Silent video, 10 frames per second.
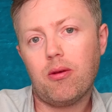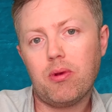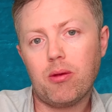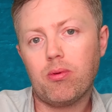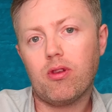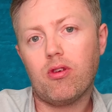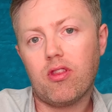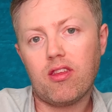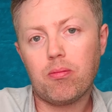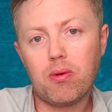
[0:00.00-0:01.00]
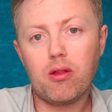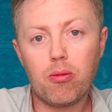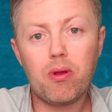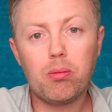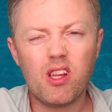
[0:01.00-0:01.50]
people or these pe- the
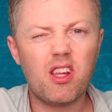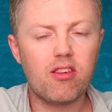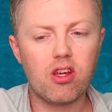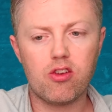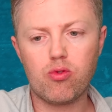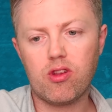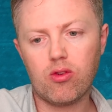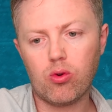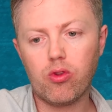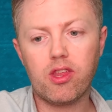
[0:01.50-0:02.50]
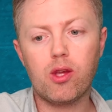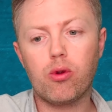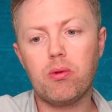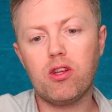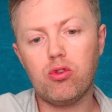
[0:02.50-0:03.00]
people in these countries or the
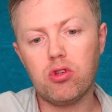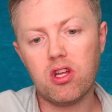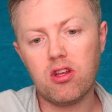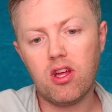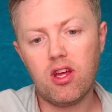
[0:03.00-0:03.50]
European Union